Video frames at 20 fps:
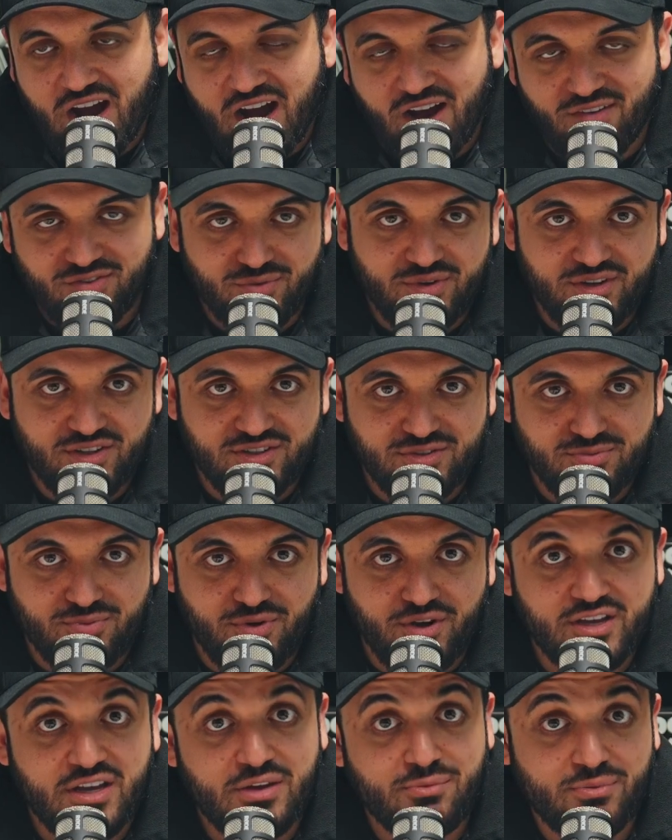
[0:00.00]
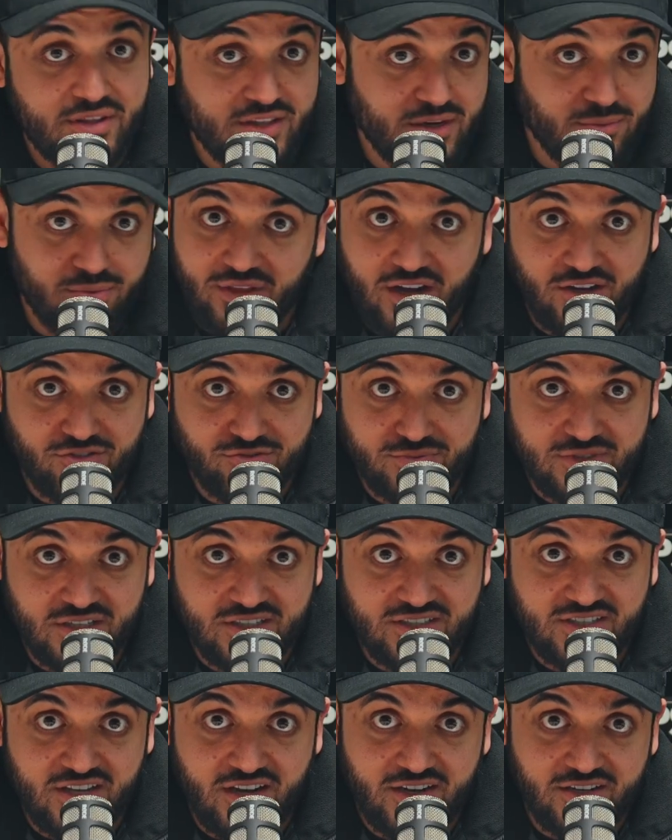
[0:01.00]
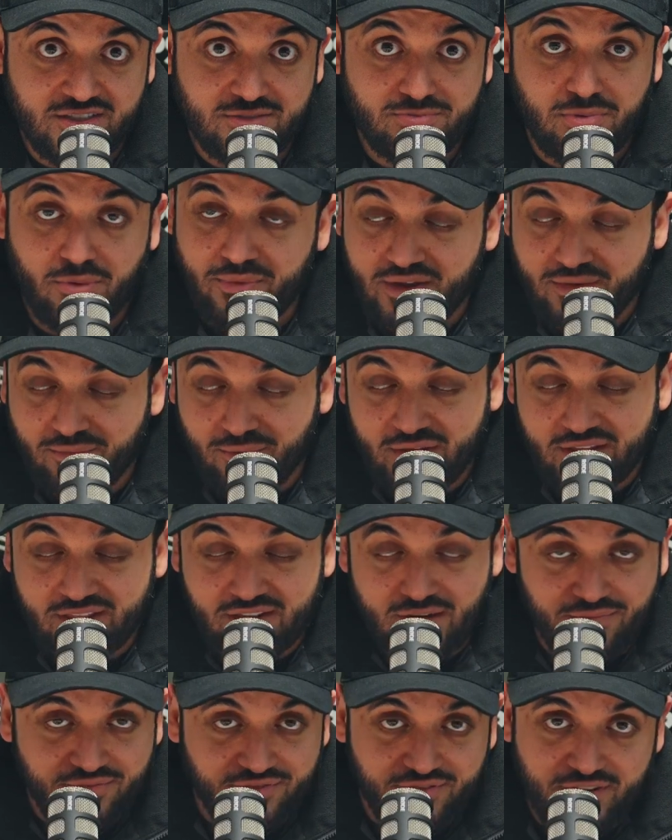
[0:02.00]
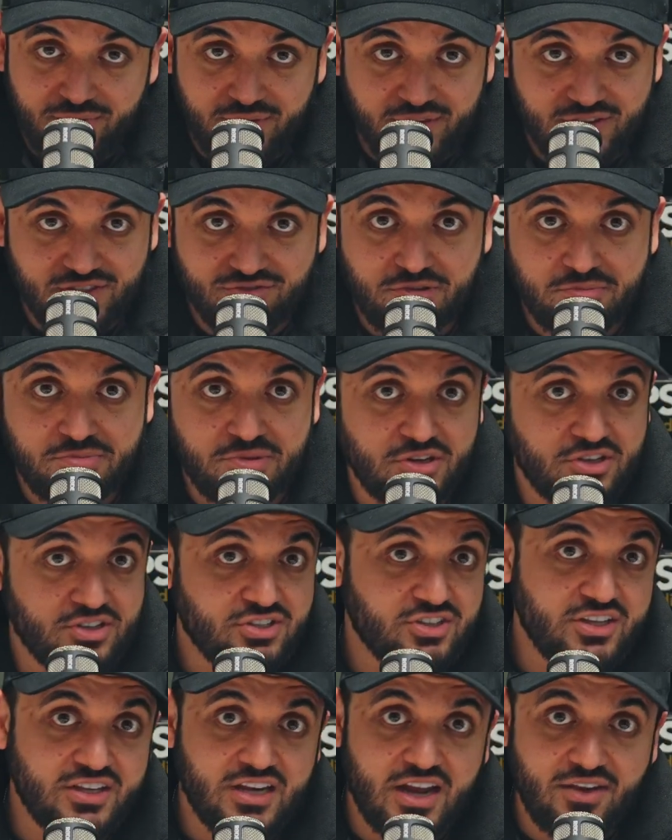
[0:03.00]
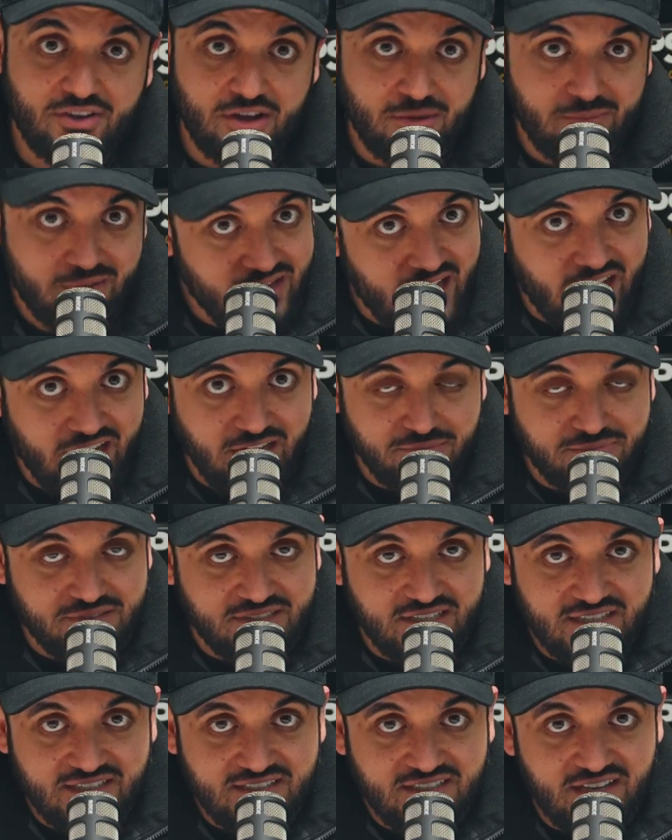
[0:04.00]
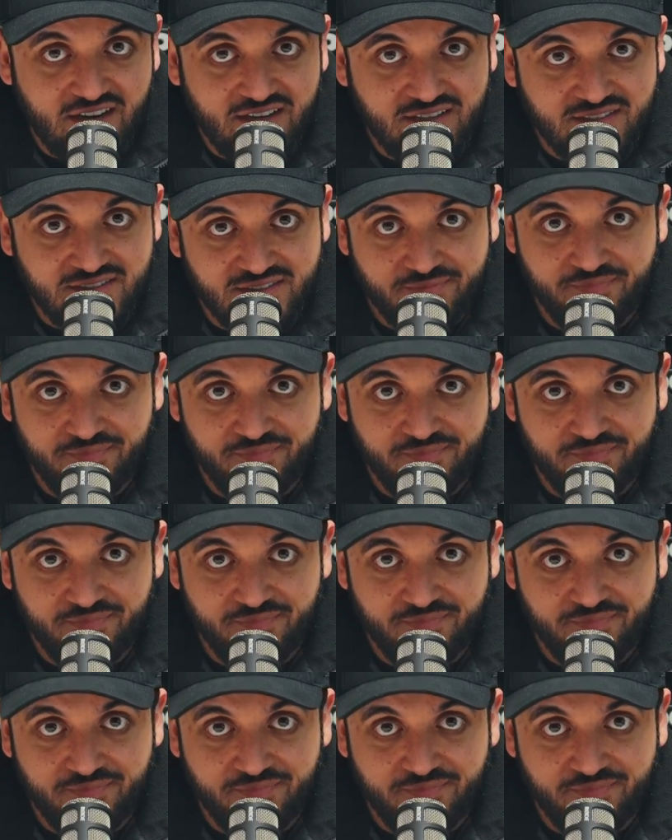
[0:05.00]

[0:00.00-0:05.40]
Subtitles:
after we got this working, we ended up with 100% statics. But we ended up flipping the script initially and having about 80% statics.